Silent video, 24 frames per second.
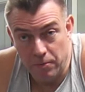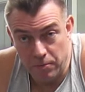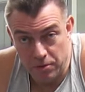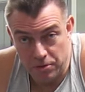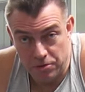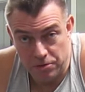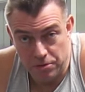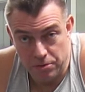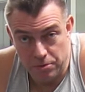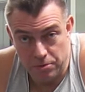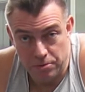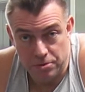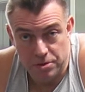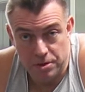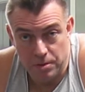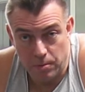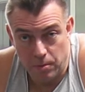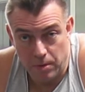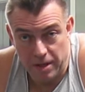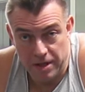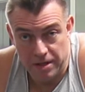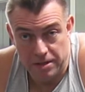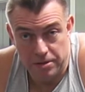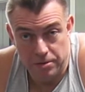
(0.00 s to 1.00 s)
reduce
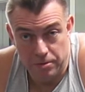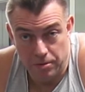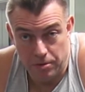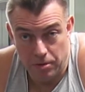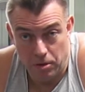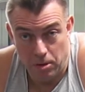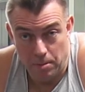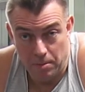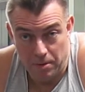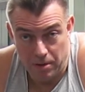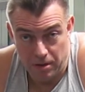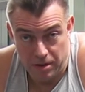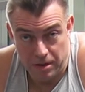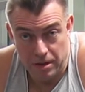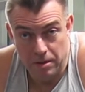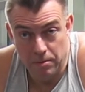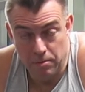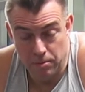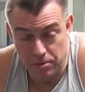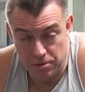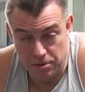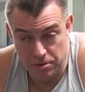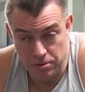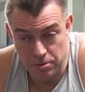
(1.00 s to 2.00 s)
the weight you normally
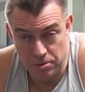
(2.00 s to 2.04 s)
would